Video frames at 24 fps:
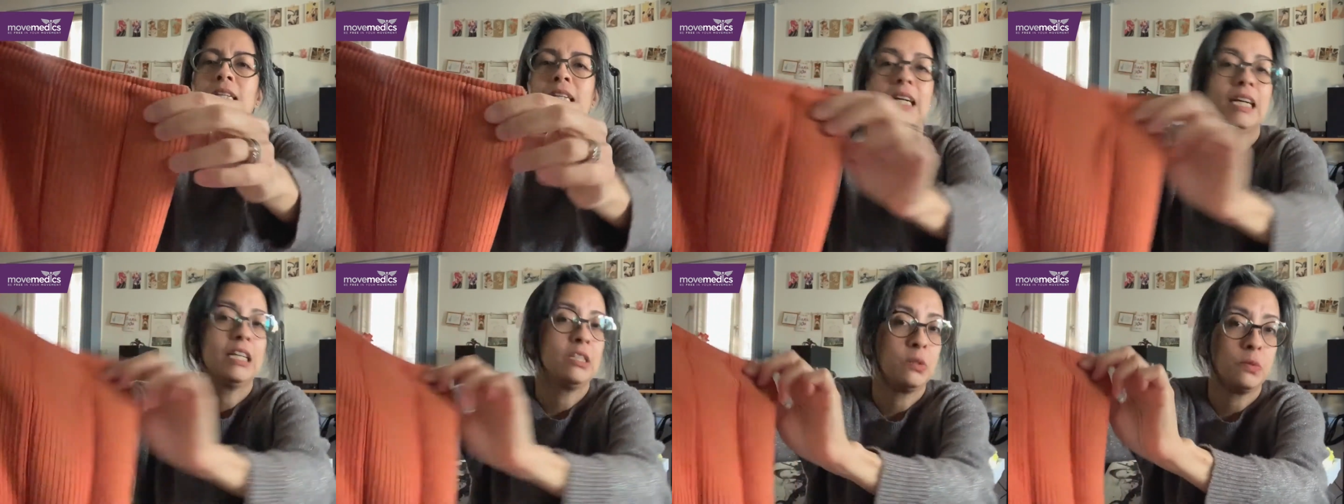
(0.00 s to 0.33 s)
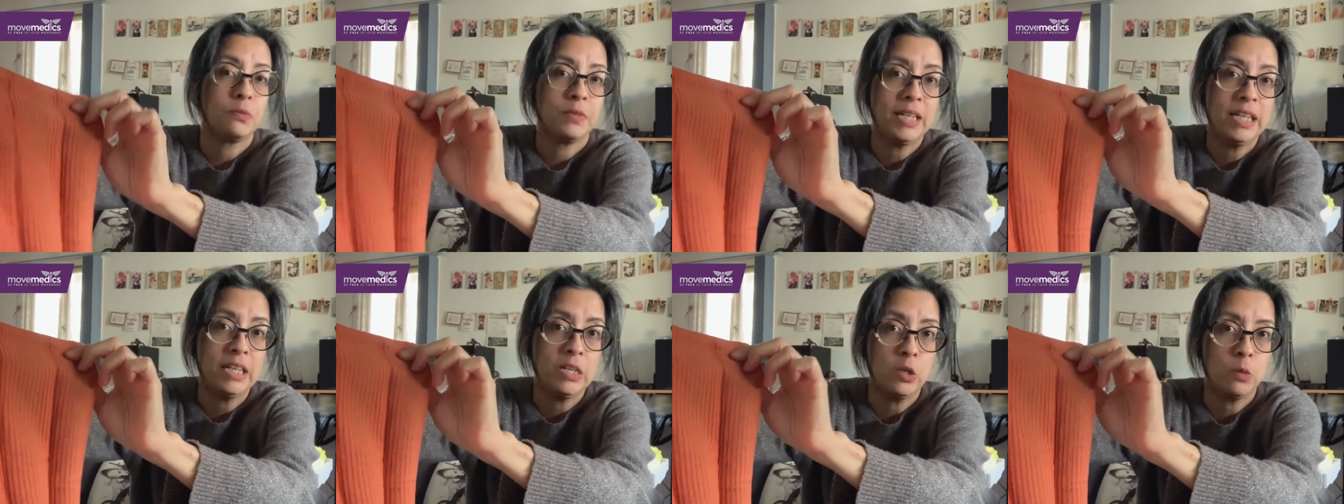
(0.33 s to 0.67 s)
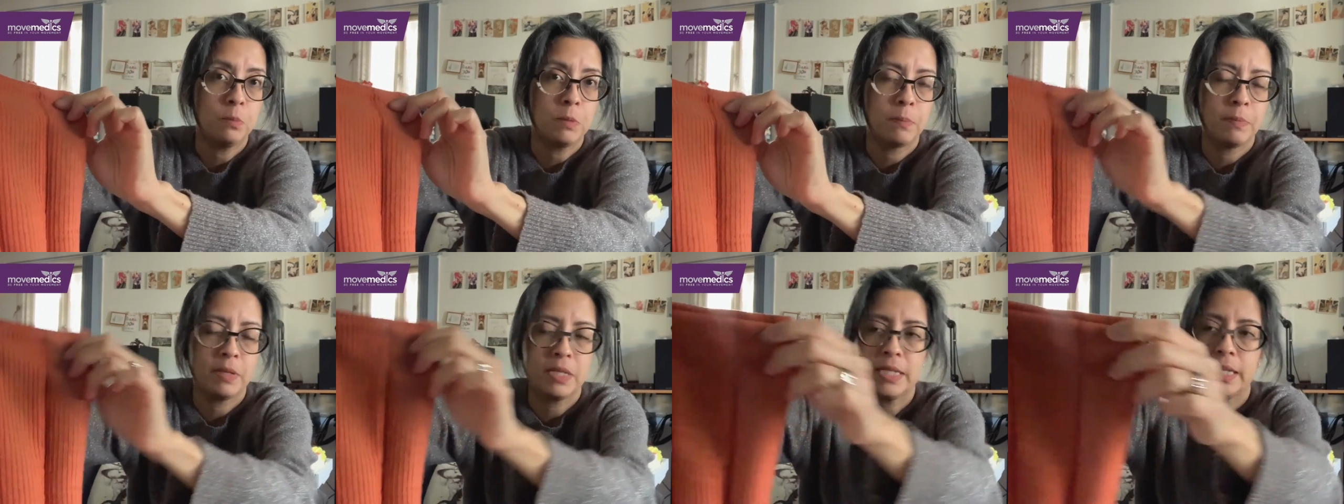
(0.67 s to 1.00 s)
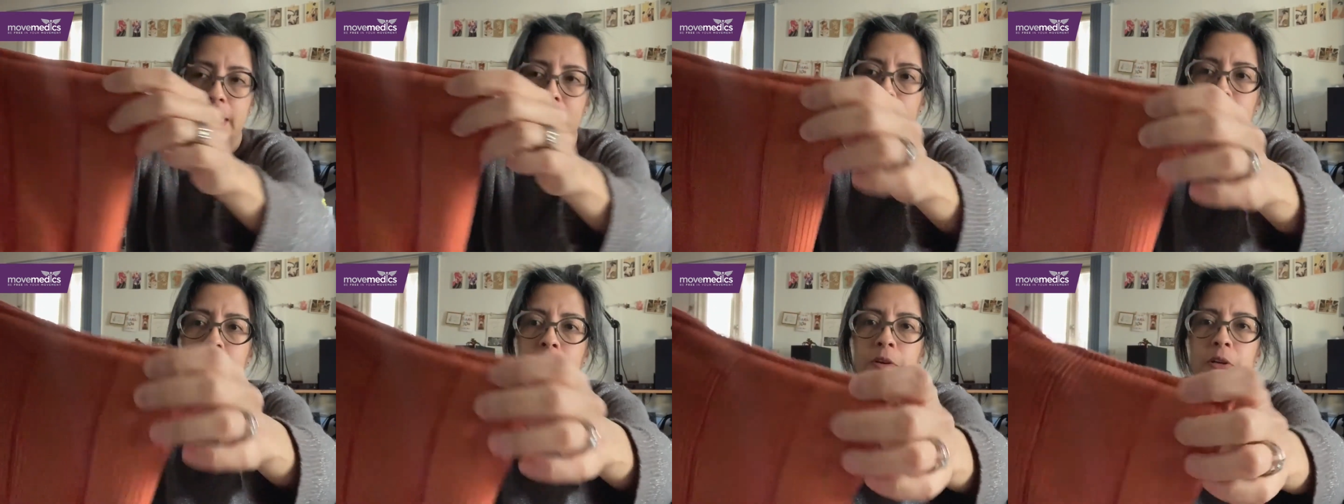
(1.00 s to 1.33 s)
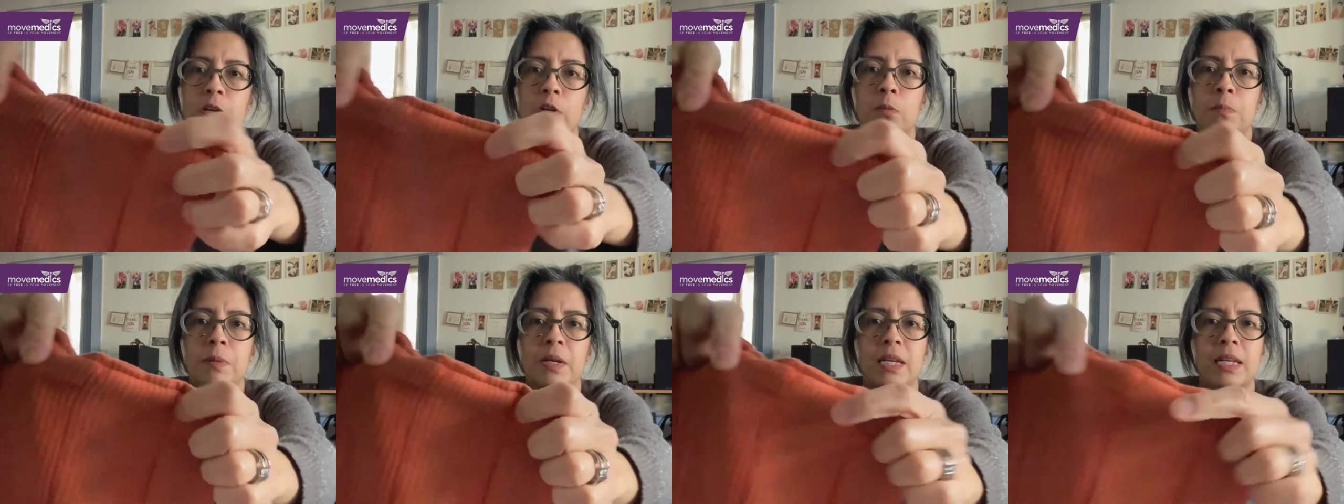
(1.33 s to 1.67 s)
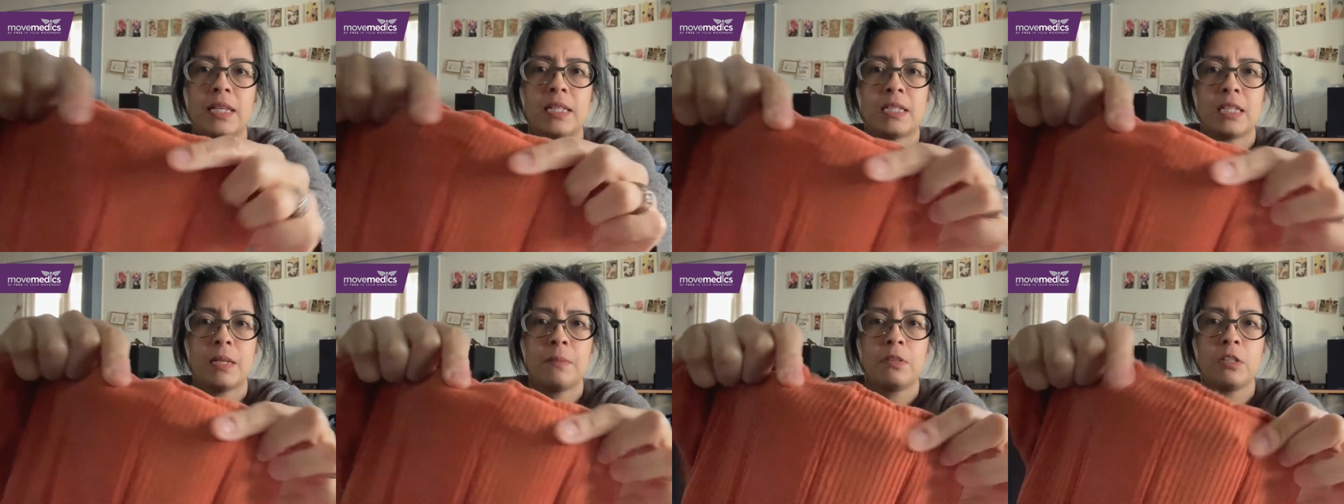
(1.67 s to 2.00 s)
I don't really know my material, but
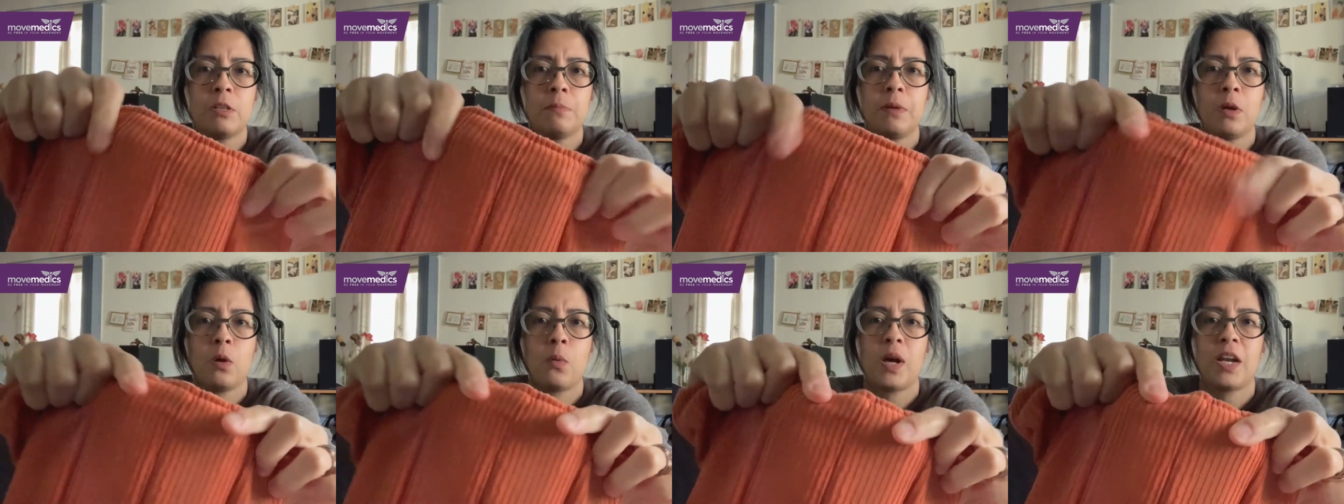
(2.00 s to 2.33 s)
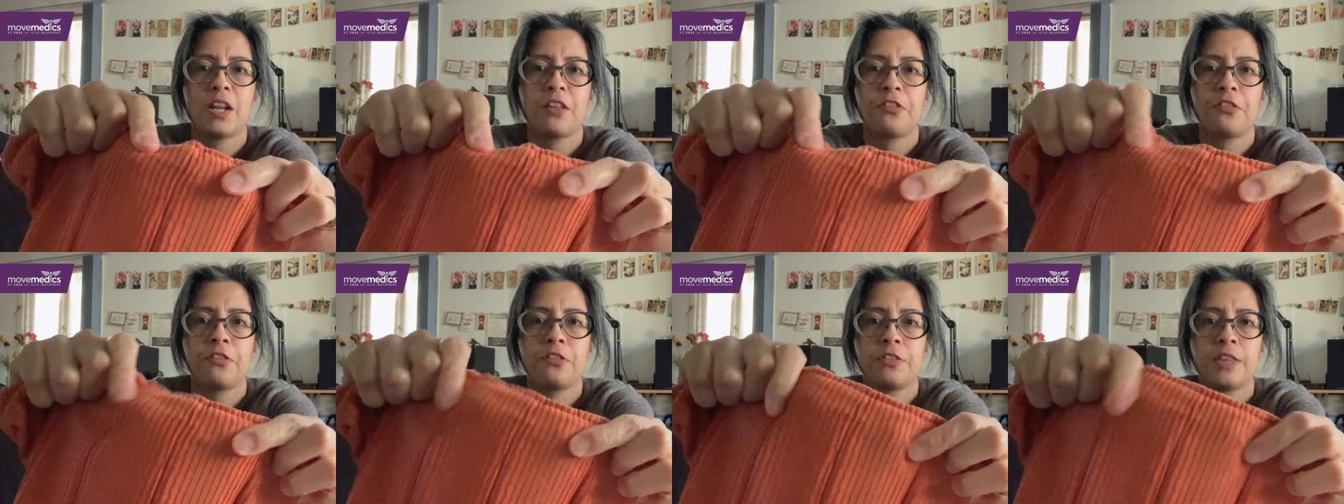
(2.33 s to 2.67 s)
it seems to be quite a